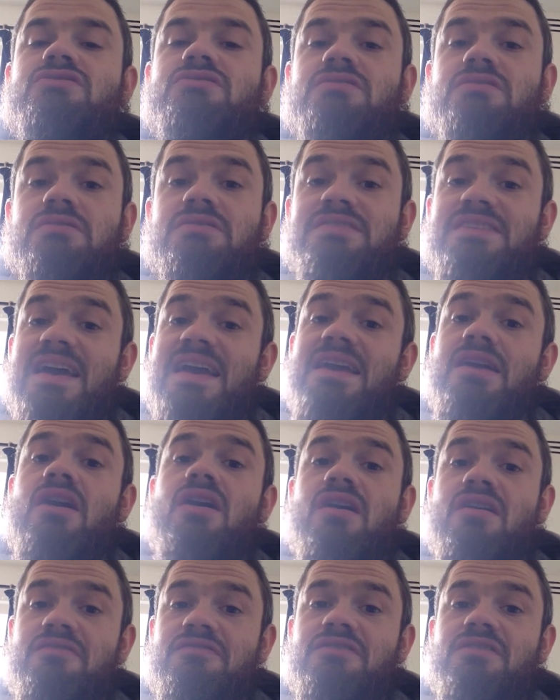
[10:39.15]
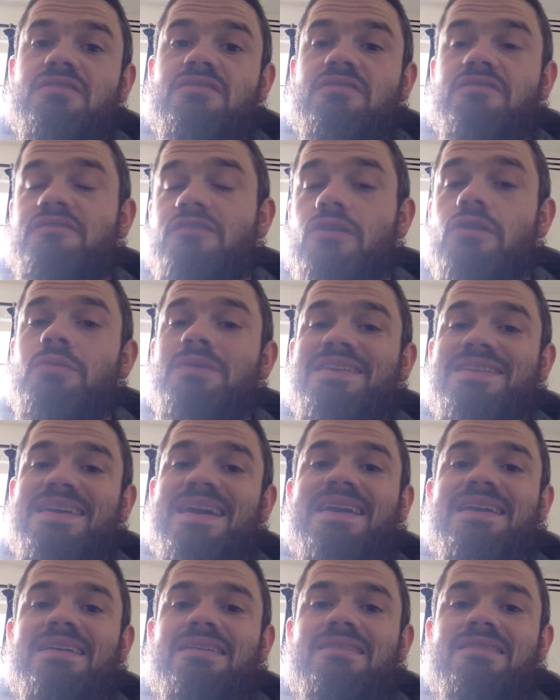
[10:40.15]
the day after, the following
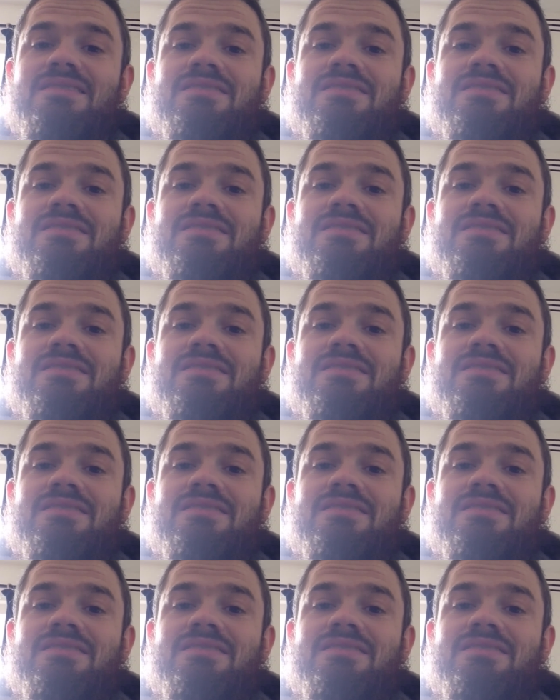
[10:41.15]
day,